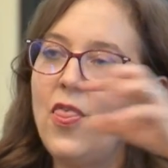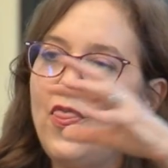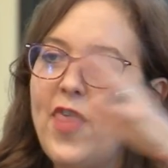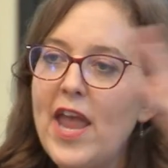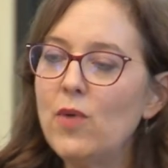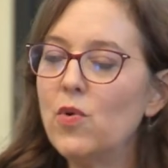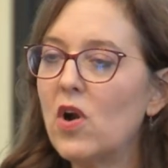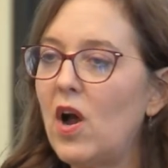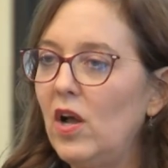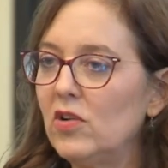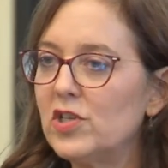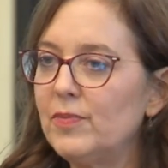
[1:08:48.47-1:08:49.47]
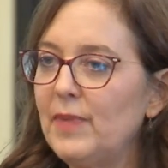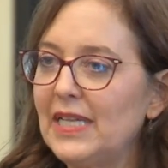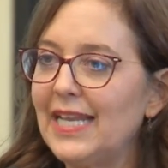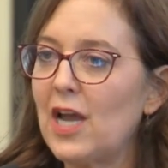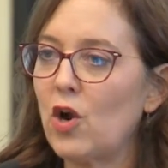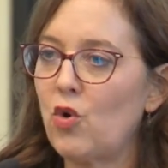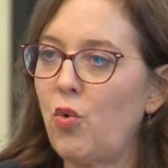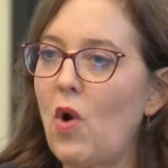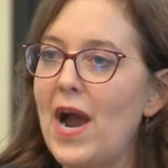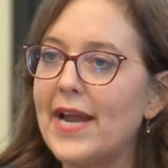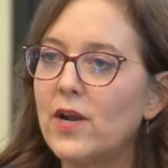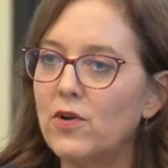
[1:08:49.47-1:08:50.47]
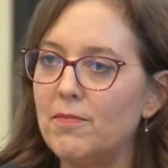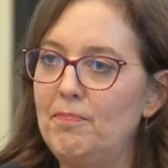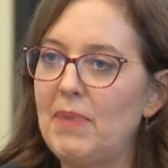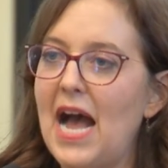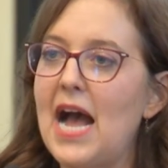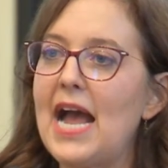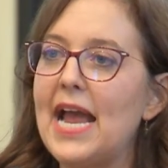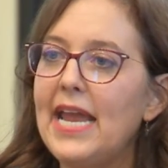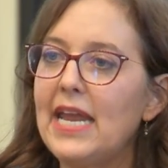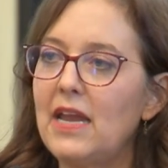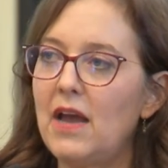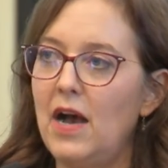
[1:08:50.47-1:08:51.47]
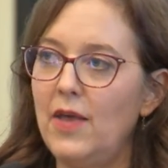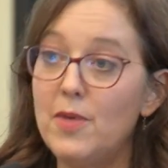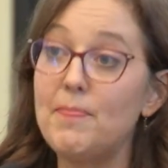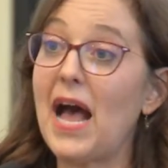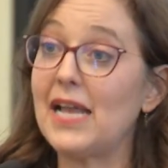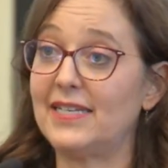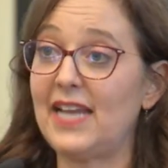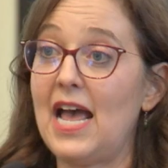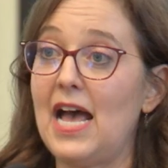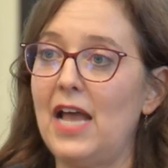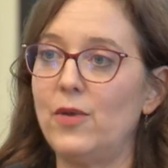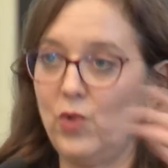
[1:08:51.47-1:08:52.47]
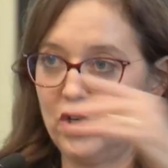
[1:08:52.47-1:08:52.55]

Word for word: They were ultimately acquired by the Bonton,